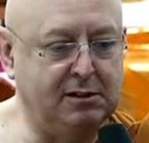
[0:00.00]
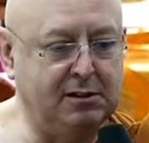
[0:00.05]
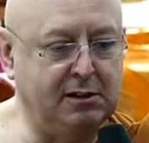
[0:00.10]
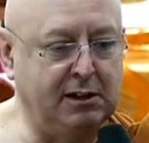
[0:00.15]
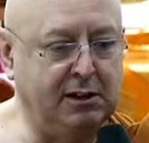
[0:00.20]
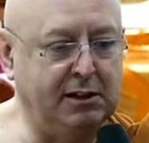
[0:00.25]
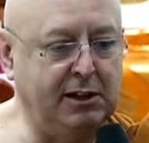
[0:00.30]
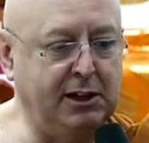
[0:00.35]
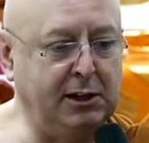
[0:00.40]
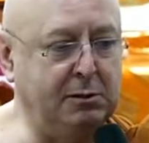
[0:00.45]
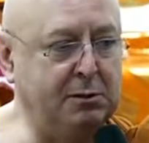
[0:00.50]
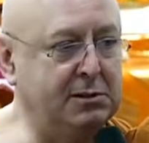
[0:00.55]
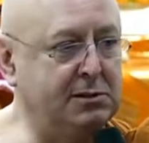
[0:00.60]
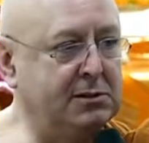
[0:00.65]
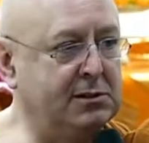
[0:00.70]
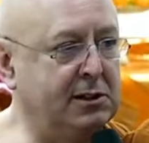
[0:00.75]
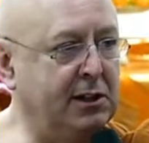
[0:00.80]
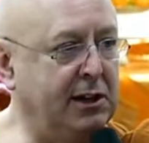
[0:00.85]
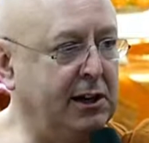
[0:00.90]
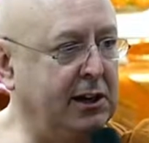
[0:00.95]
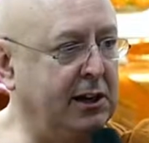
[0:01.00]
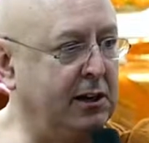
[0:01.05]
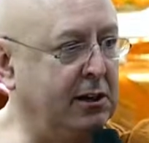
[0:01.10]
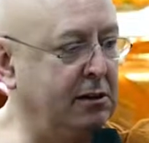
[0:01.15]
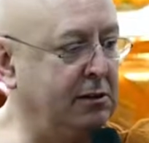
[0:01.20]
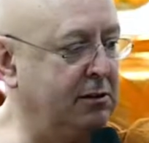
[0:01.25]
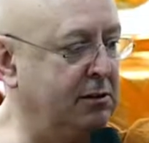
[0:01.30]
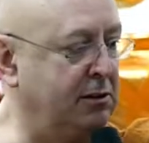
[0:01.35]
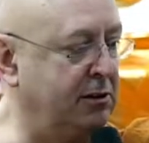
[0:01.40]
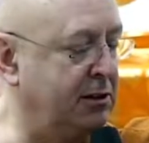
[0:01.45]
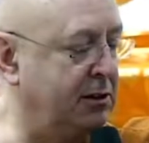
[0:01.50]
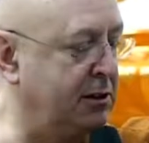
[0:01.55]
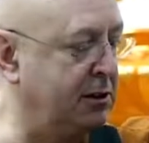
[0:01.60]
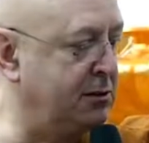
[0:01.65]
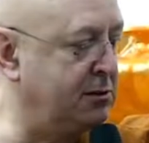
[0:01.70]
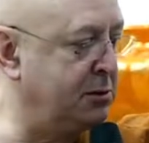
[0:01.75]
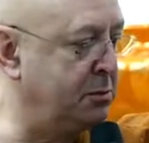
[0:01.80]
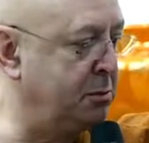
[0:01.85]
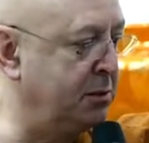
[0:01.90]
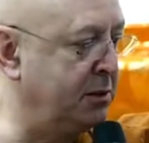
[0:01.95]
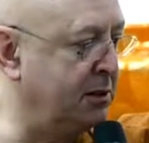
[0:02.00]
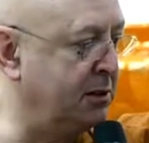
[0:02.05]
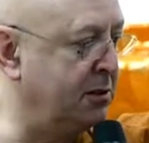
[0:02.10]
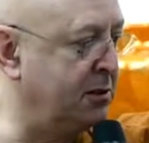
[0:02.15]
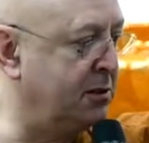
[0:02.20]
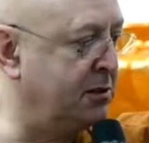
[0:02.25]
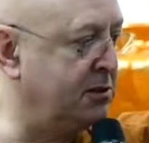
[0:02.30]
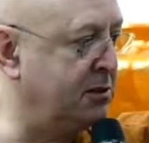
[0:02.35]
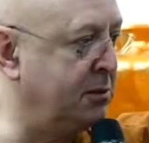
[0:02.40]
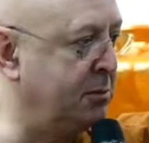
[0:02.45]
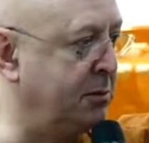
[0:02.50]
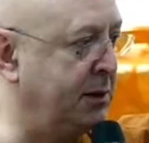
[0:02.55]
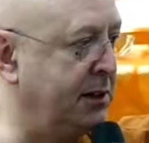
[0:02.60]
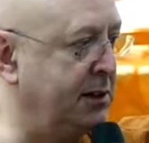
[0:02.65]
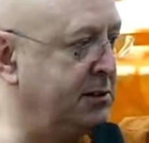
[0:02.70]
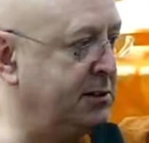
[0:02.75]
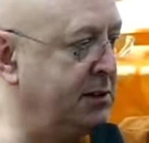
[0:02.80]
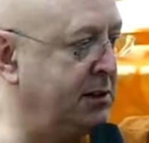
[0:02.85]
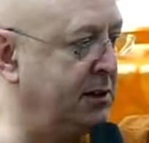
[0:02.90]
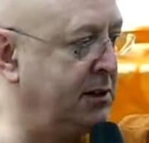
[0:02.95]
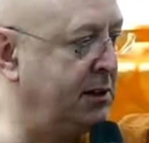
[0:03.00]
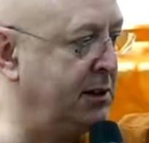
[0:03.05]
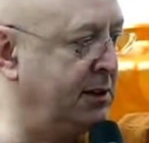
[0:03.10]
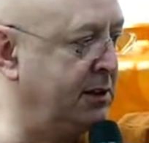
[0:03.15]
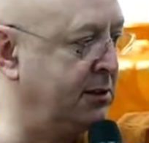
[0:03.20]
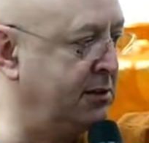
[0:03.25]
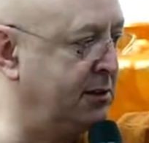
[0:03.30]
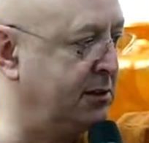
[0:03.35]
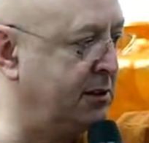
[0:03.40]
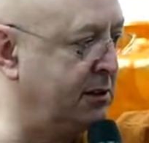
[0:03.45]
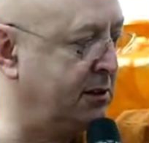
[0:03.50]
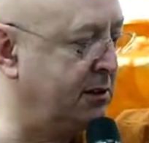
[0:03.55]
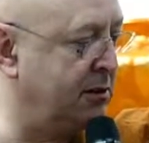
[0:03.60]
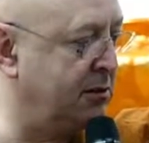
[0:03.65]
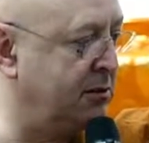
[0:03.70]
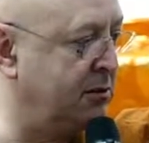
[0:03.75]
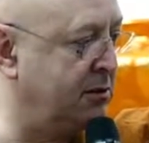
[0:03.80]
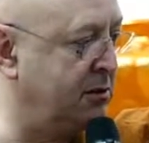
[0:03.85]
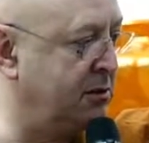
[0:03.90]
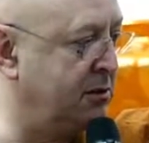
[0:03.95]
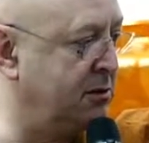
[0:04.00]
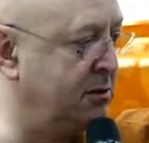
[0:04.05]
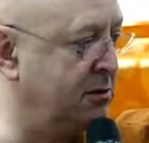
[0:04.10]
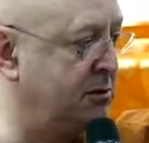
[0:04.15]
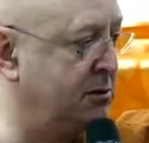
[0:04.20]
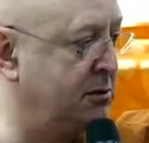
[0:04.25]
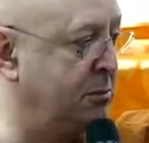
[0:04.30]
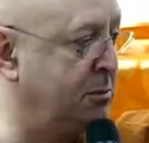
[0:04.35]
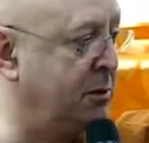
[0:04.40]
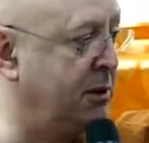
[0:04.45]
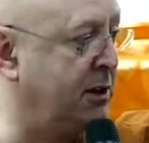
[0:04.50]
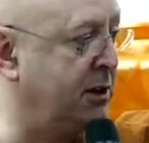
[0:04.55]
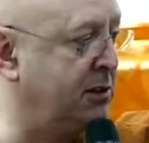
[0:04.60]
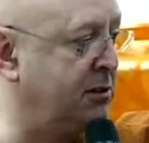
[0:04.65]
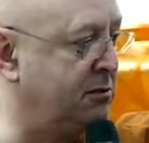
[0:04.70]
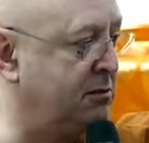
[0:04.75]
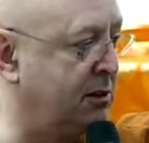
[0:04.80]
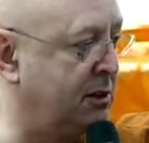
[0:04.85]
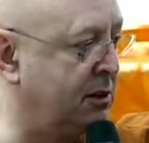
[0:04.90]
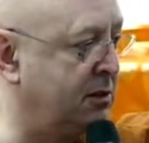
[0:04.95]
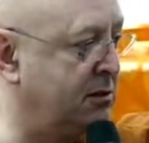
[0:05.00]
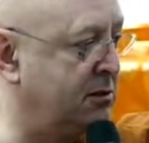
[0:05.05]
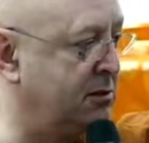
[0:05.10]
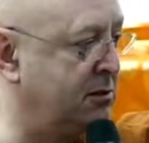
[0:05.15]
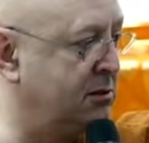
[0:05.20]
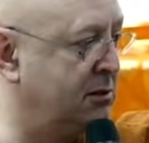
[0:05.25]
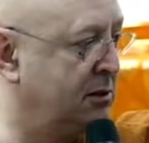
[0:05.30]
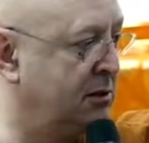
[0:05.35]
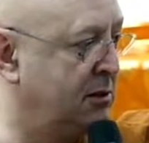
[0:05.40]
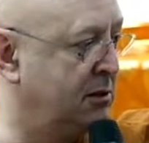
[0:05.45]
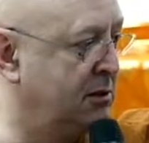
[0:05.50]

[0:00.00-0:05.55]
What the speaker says: And he was saying that it's because it makes it easier to buy drugs,